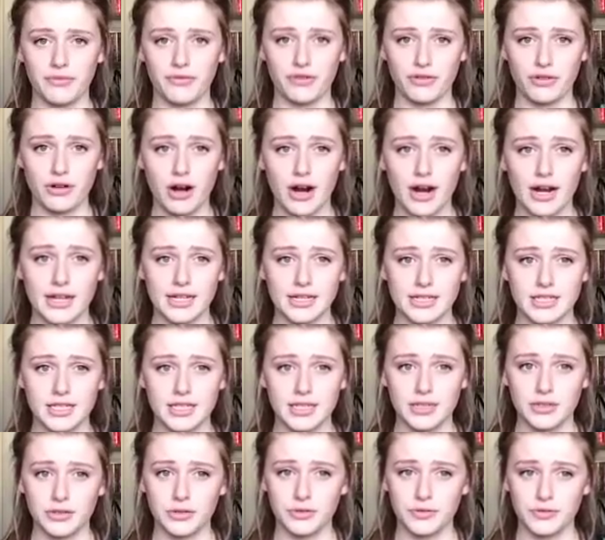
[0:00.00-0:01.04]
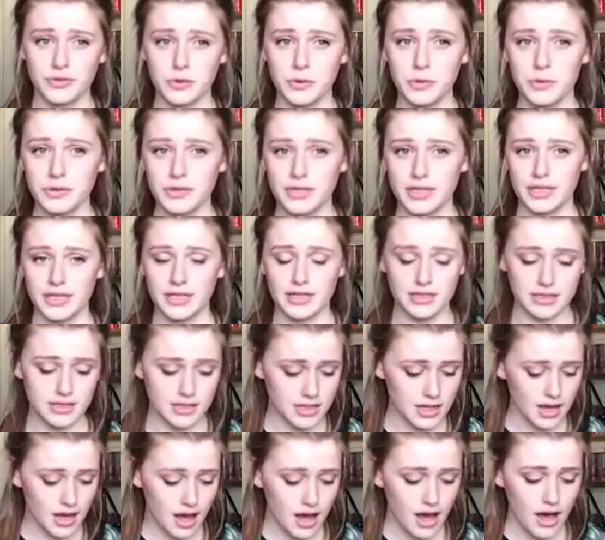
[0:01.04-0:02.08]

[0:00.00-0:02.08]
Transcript: variety of audience.